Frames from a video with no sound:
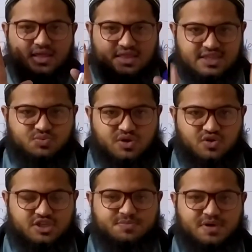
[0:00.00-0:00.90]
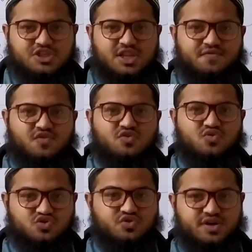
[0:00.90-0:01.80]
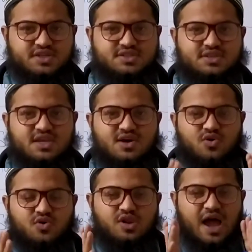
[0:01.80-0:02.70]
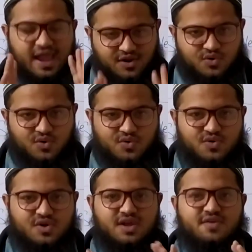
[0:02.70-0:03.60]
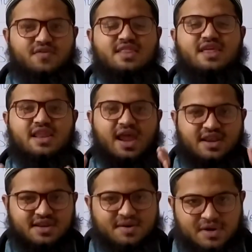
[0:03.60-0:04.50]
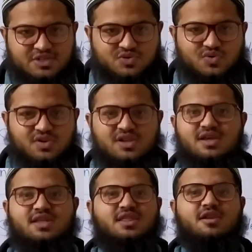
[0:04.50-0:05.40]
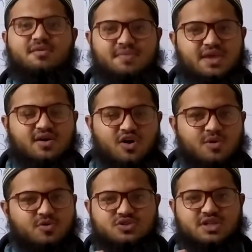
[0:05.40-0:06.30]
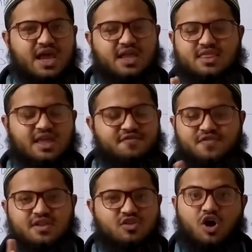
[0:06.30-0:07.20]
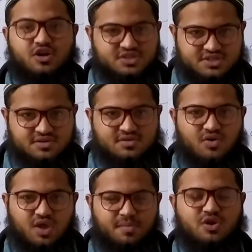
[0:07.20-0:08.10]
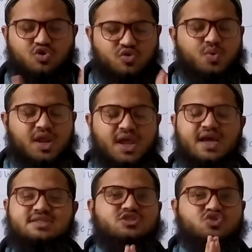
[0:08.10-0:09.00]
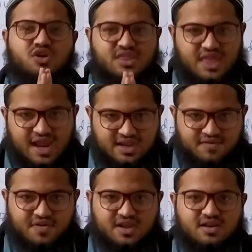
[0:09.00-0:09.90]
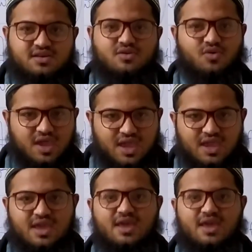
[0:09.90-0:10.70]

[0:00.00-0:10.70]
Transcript: this video is especially for those students who I know when they'll enter med school they'll be almost like they'll feel lost. Okay, but don't worry guys, it's not that difficult. Okay,